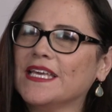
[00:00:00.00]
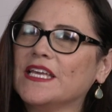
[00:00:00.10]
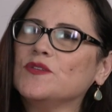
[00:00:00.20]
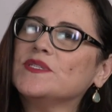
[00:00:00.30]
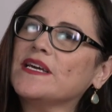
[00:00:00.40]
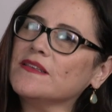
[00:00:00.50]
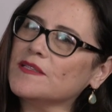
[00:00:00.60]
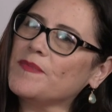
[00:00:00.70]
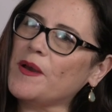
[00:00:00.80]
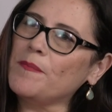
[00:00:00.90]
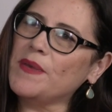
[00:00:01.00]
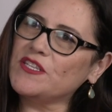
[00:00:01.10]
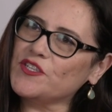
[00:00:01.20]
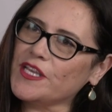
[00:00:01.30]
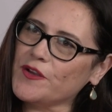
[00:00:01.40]
Can you tell us about
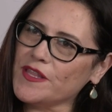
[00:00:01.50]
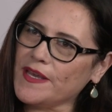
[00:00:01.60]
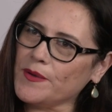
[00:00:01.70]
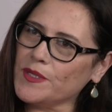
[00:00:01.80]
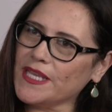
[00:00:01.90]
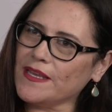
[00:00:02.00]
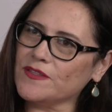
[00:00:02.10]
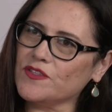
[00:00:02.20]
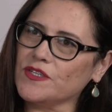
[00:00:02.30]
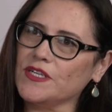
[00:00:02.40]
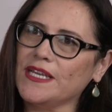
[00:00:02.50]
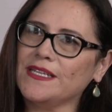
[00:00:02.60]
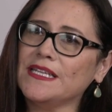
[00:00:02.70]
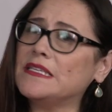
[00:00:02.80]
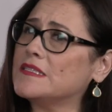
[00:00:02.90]
medullary thyroid cancer
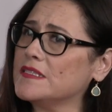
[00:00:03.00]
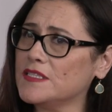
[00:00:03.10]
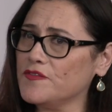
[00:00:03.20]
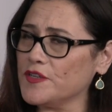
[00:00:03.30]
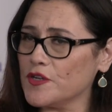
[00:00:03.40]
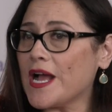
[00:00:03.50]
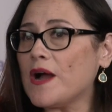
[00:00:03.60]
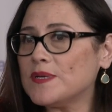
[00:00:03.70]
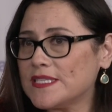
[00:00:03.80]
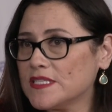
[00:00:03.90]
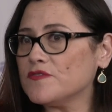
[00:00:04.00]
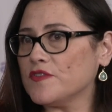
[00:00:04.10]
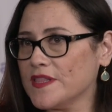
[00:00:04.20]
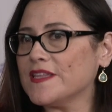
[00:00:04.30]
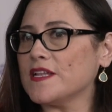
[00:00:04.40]
and is it different or how is it
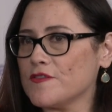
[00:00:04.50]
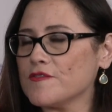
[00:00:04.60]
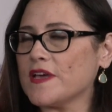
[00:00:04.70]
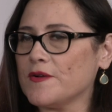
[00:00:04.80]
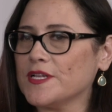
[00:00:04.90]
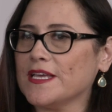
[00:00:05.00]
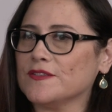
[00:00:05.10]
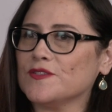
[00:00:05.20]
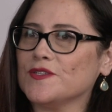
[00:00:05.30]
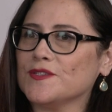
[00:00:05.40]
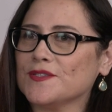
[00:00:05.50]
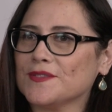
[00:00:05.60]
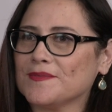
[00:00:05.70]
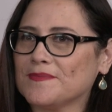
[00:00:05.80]
different than other thyroid cancers?